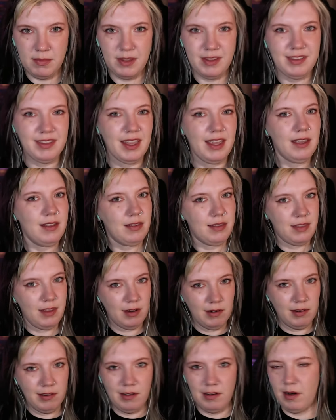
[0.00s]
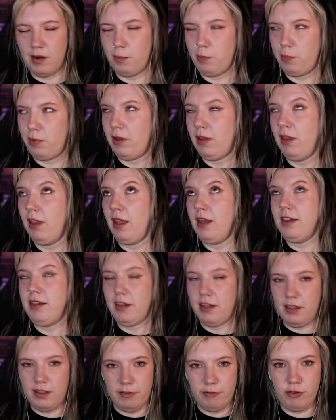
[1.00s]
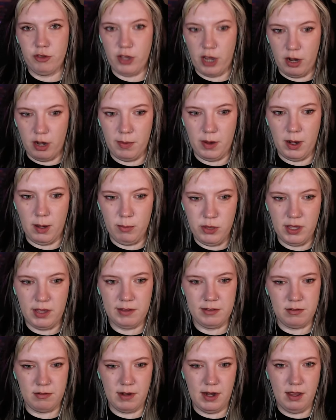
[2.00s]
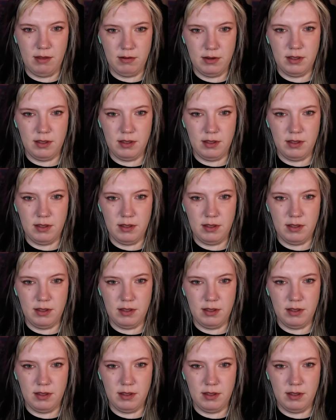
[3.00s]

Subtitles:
It's like there are plenty of sharp objects around